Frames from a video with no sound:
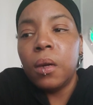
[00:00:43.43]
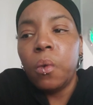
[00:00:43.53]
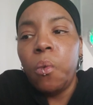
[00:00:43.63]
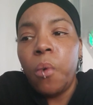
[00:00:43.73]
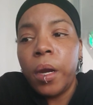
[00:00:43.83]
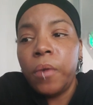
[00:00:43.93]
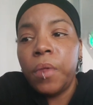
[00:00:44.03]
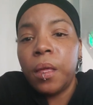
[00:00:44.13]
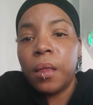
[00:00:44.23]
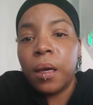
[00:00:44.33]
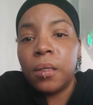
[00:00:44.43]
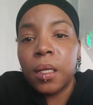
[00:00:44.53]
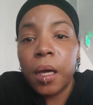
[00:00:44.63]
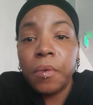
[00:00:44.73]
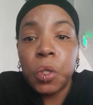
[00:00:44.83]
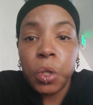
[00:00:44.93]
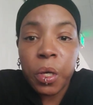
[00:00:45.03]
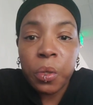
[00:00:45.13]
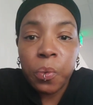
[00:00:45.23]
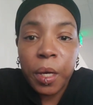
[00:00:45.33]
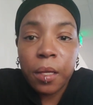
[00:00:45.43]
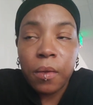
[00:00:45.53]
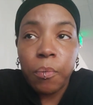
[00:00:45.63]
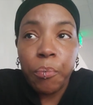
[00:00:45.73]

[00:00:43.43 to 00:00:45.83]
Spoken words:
one of the things that I've struggled with